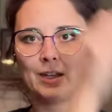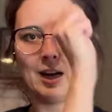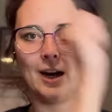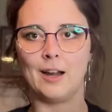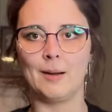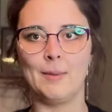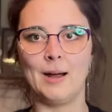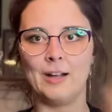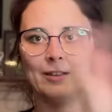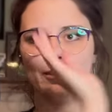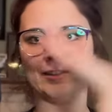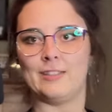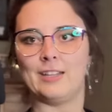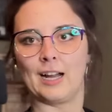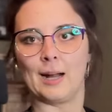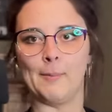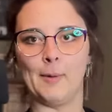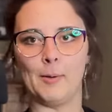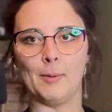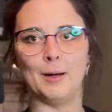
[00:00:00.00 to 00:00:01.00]
cut them out and
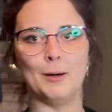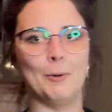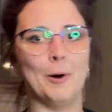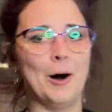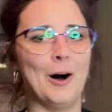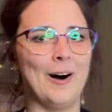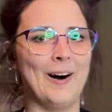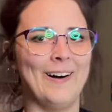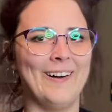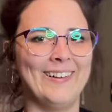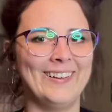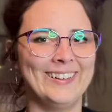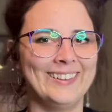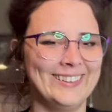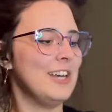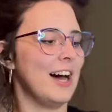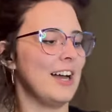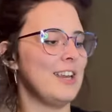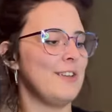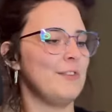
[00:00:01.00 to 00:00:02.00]
stick them on my wall.
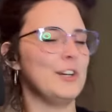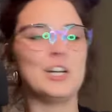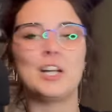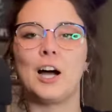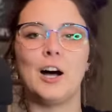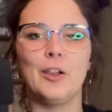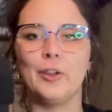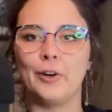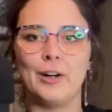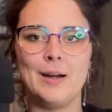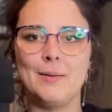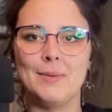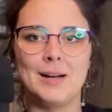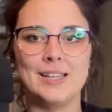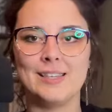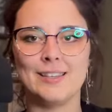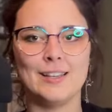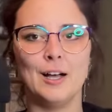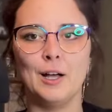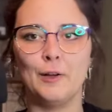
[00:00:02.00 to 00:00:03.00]
Not even color it
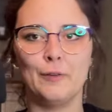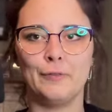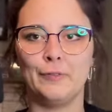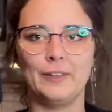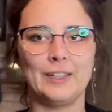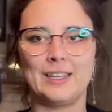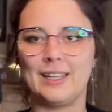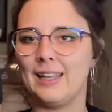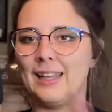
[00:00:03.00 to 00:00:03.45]
myself, like,